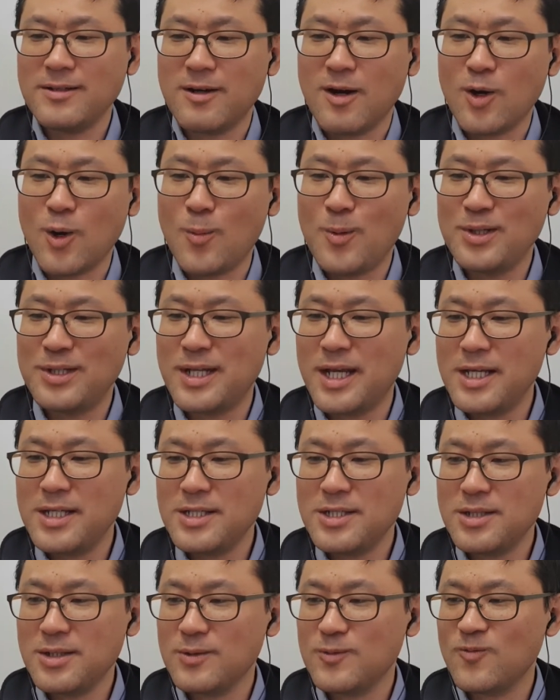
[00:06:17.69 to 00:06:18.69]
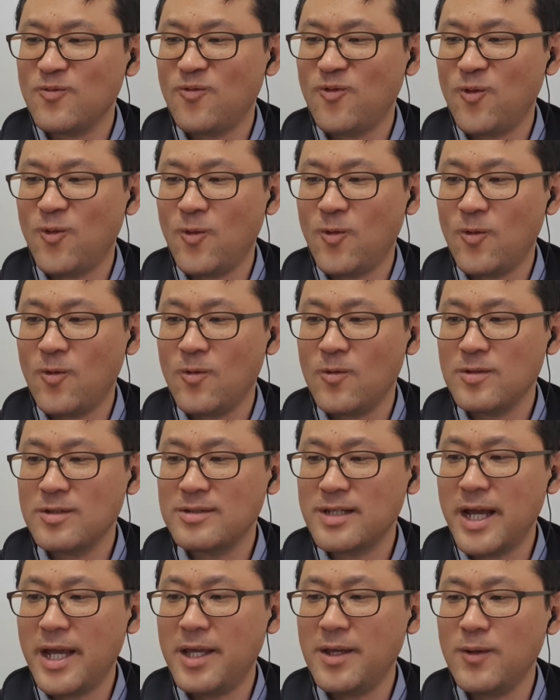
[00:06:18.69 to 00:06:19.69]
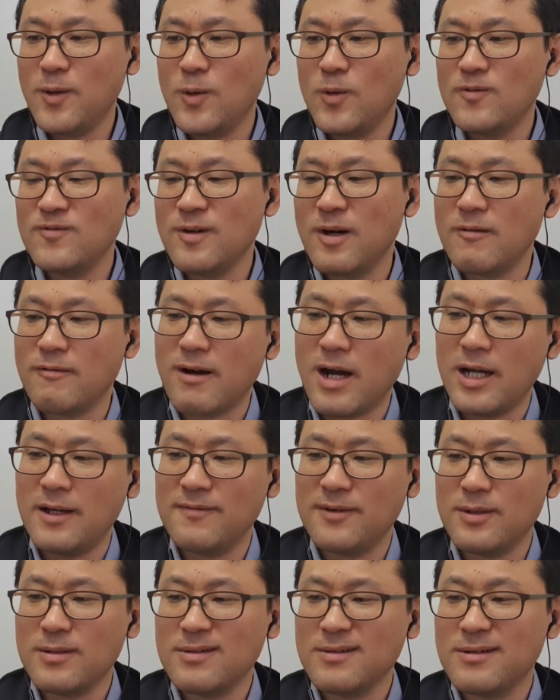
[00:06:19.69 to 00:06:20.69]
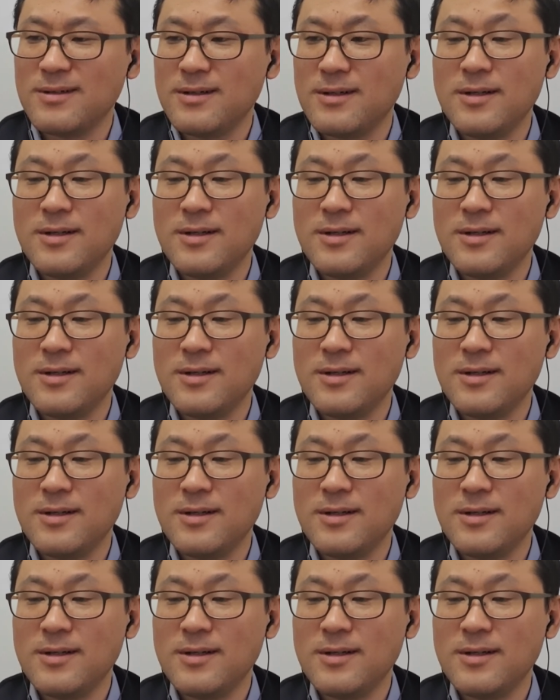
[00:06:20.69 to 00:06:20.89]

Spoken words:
accommodation for day of arrival,